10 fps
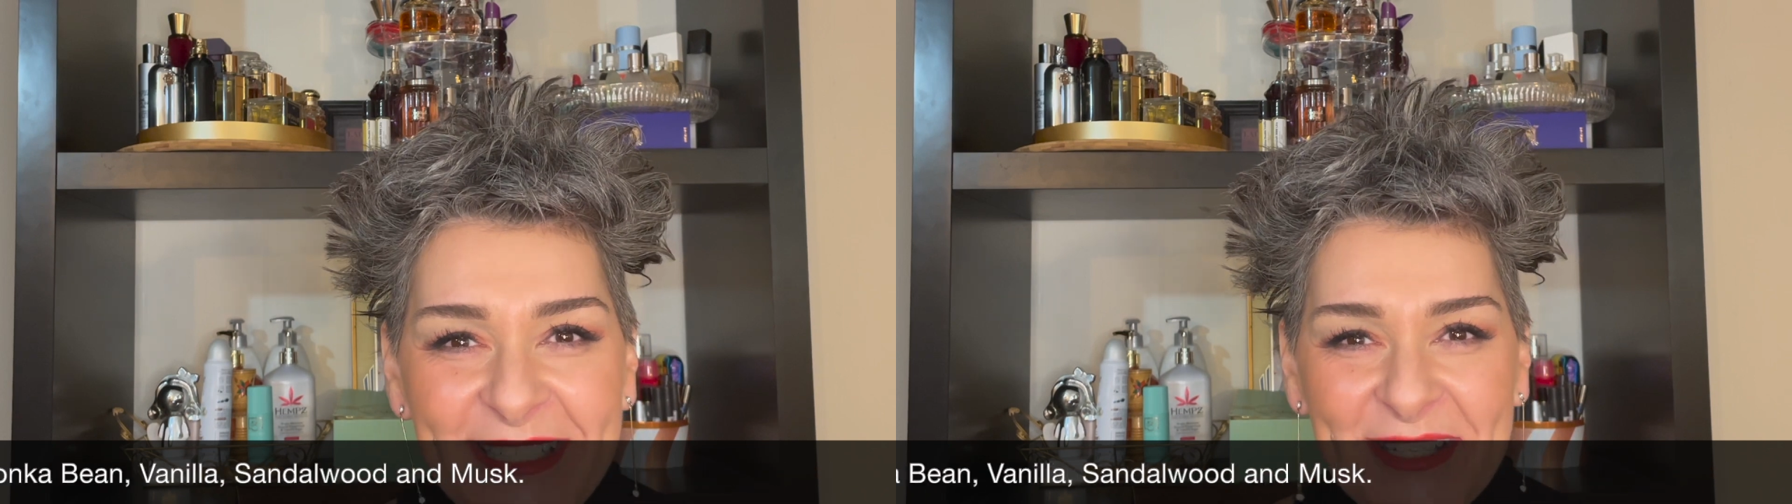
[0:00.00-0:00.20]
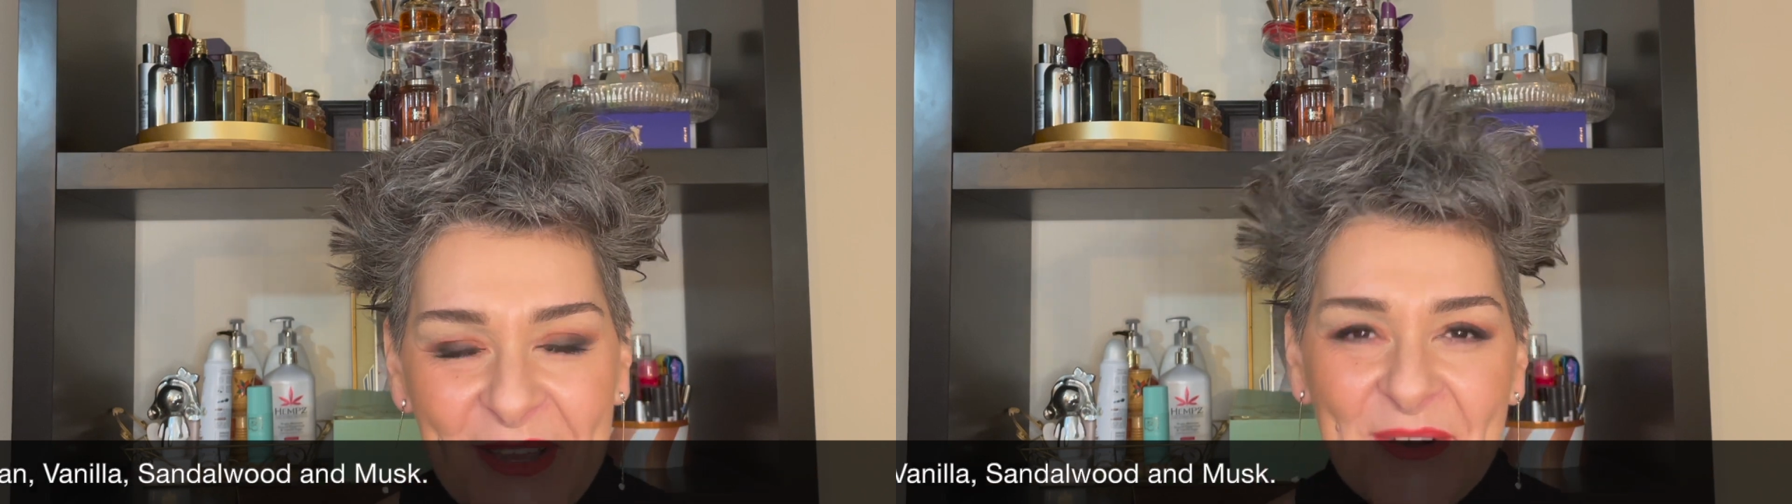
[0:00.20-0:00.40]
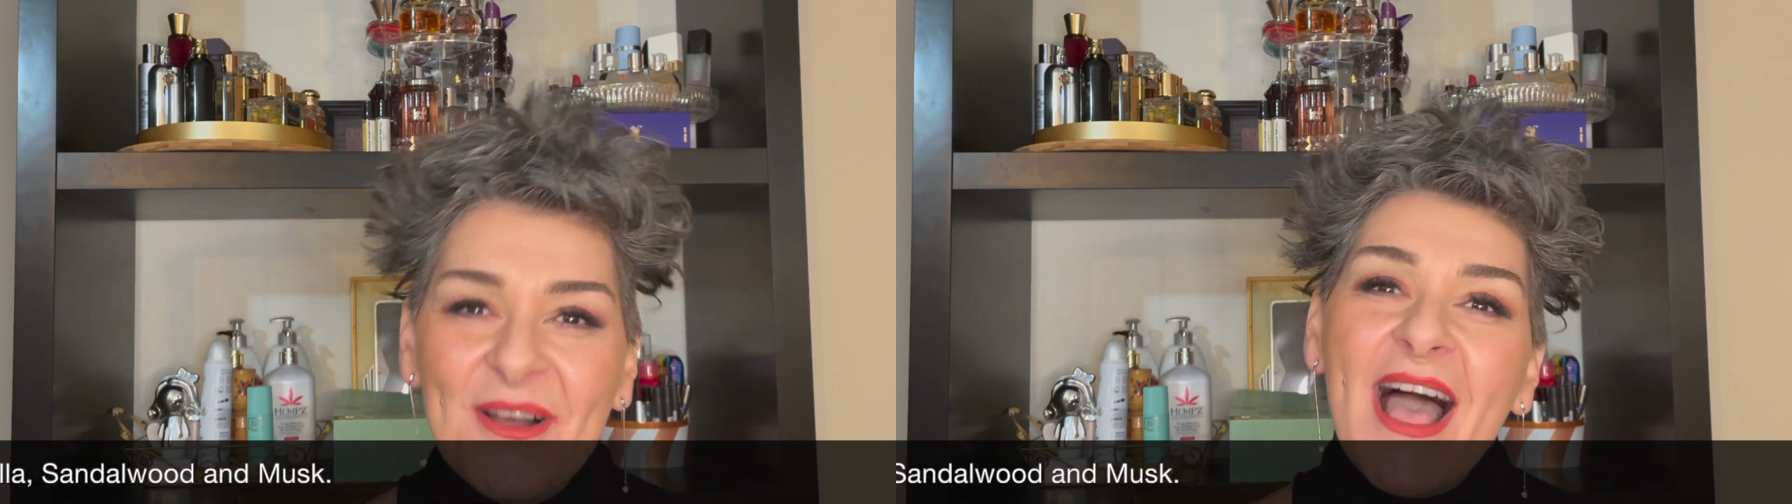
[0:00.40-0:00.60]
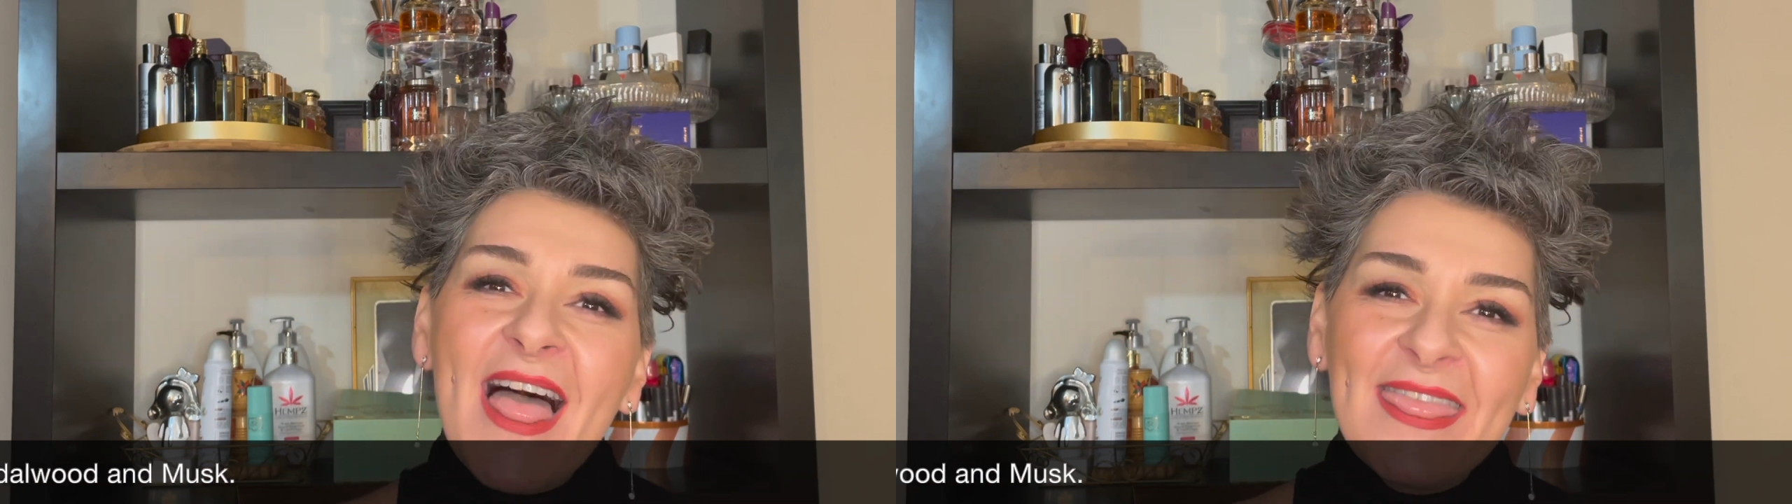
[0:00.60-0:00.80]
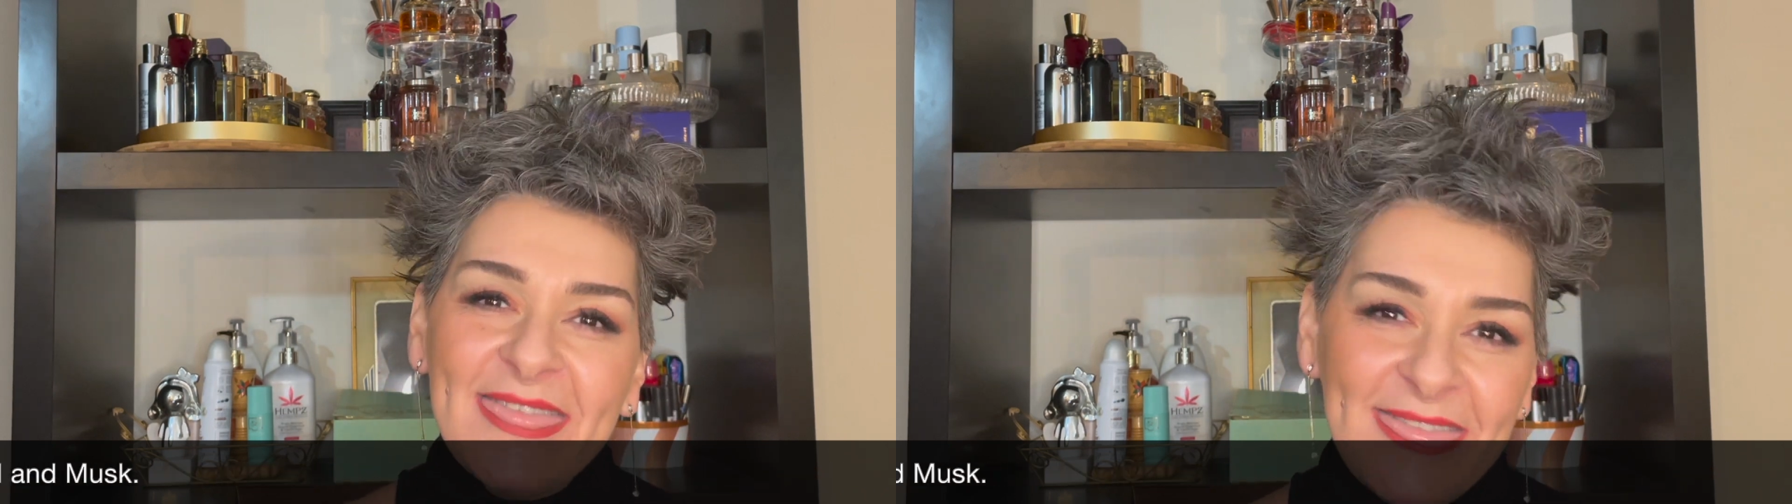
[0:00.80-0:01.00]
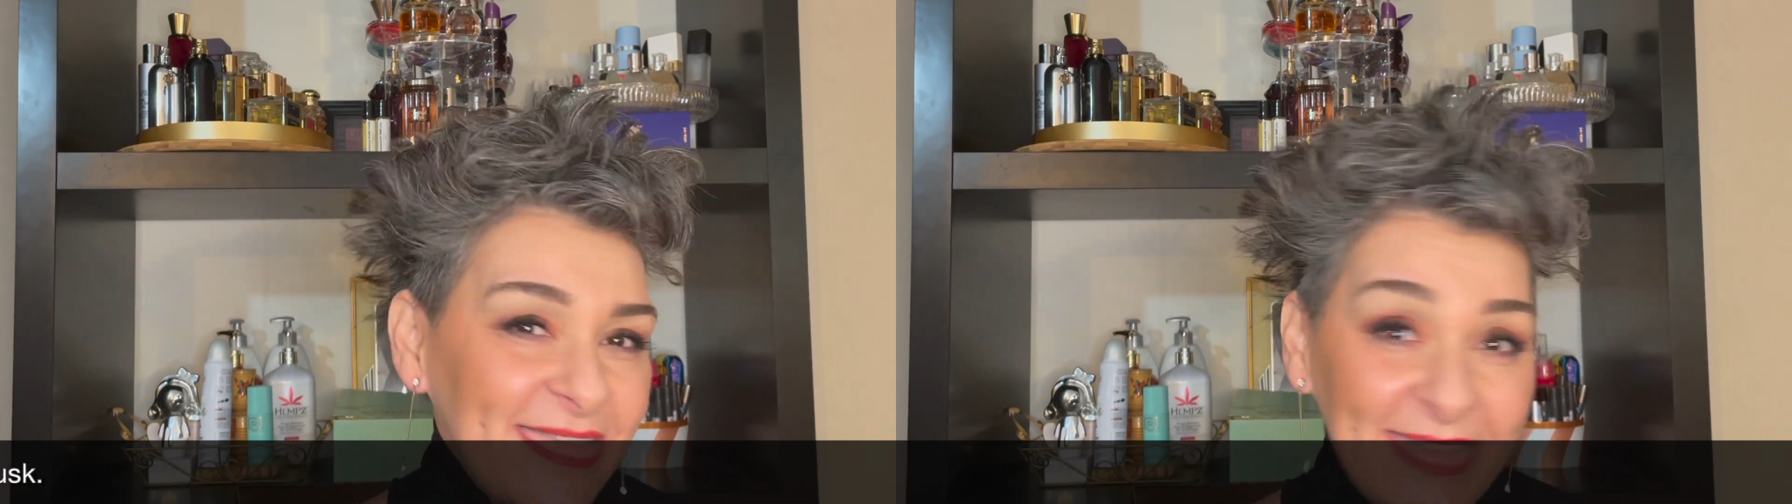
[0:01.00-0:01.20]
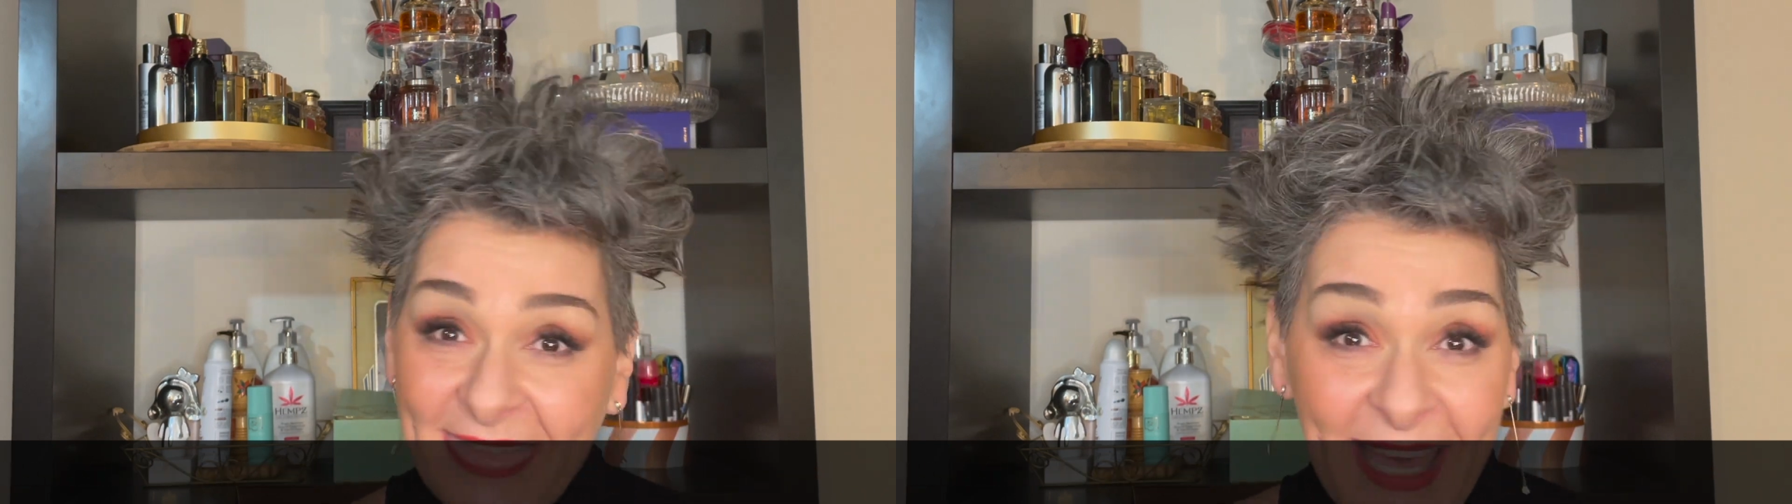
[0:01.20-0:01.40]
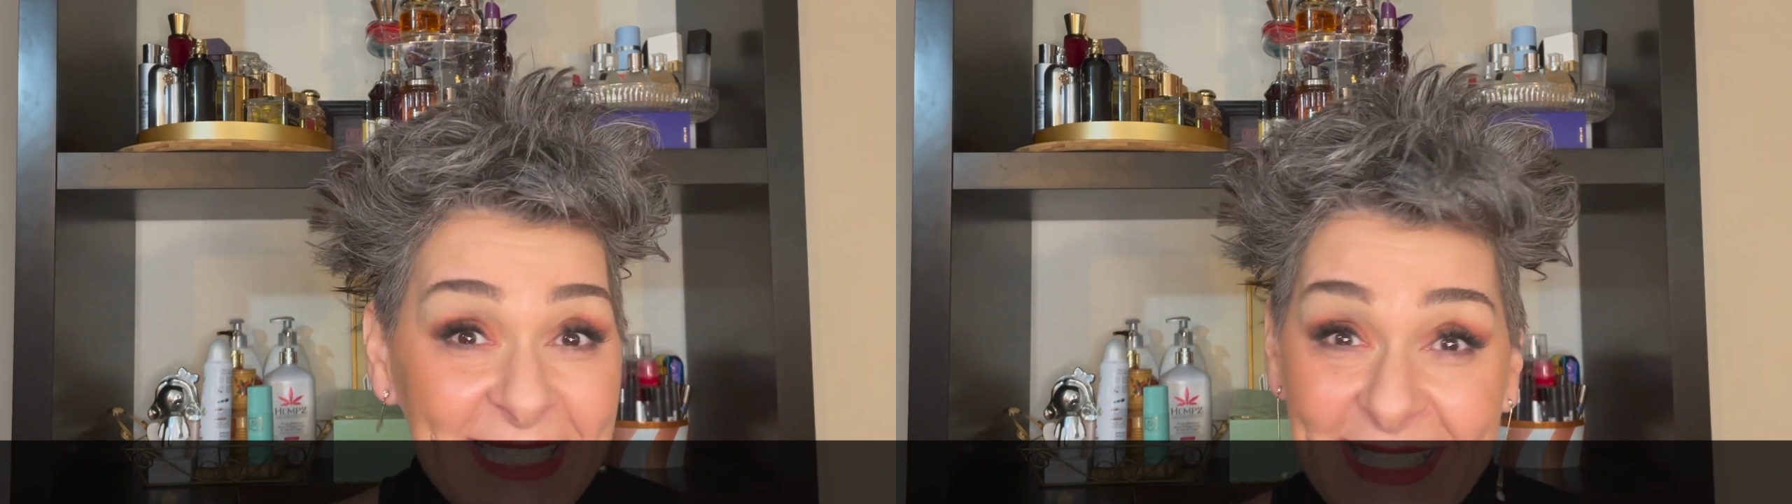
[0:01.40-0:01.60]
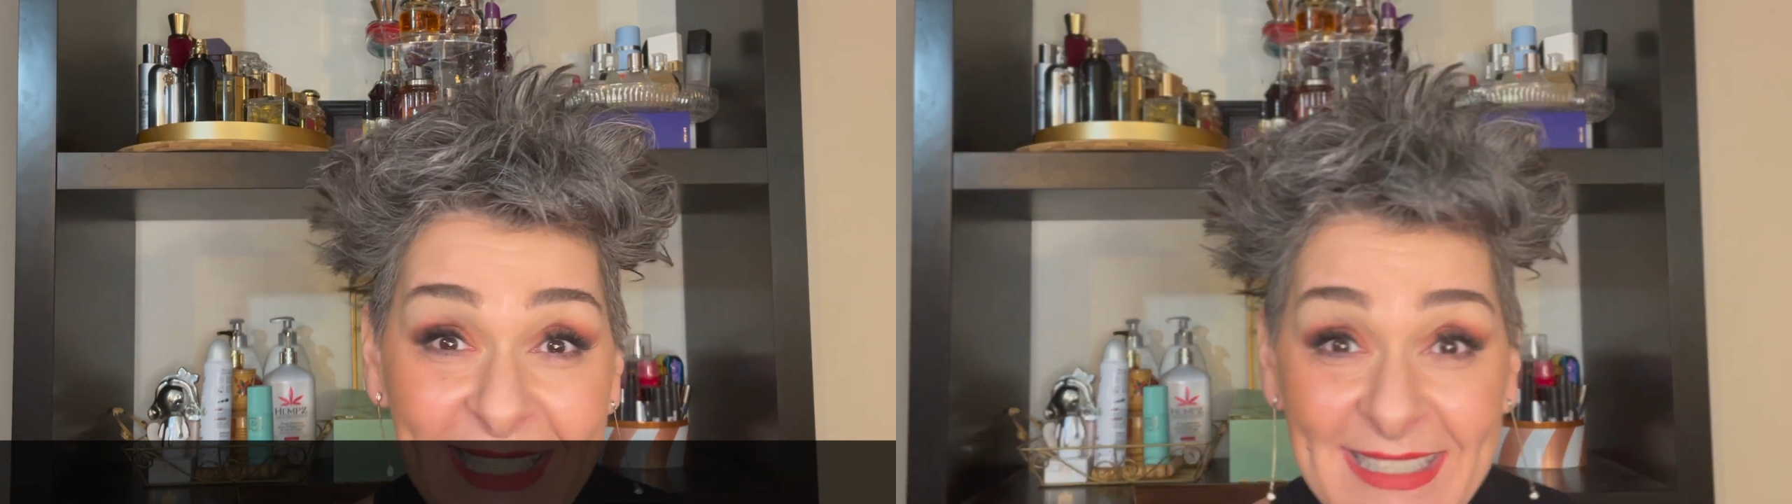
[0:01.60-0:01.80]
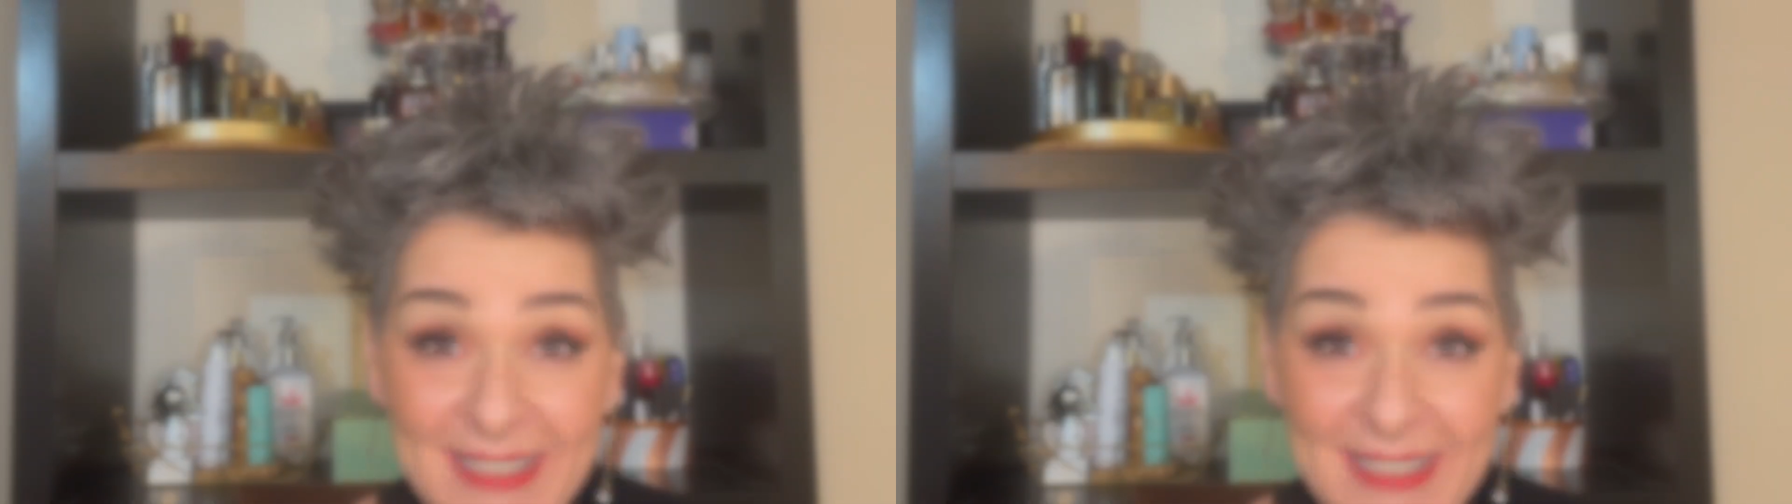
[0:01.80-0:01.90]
So that's it.